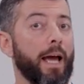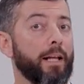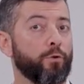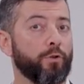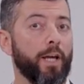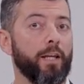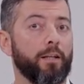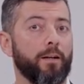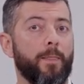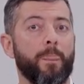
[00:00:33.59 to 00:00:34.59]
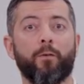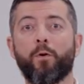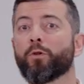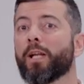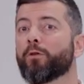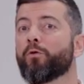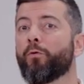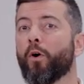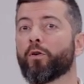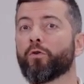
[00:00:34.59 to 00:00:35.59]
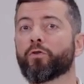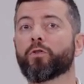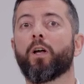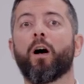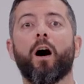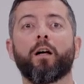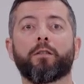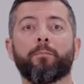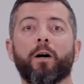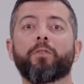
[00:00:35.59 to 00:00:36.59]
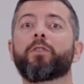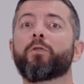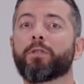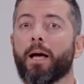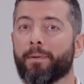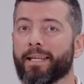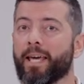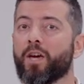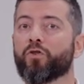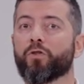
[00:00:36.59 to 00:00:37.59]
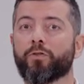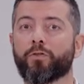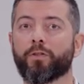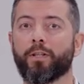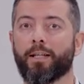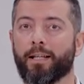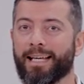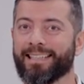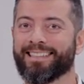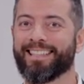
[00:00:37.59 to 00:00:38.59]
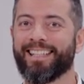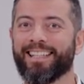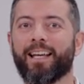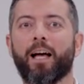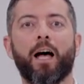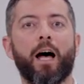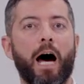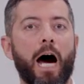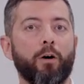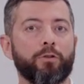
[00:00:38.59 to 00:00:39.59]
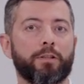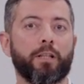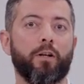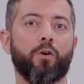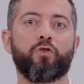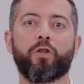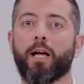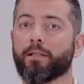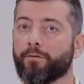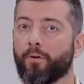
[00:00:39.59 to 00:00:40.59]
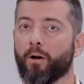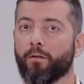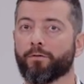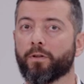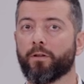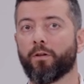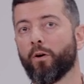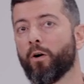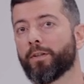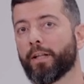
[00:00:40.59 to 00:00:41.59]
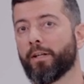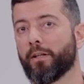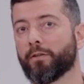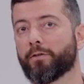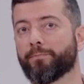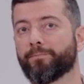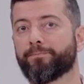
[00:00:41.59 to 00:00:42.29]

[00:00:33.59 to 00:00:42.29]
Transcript: And today, we would like to focus on the most used applications and see how the technology has evolved over the years.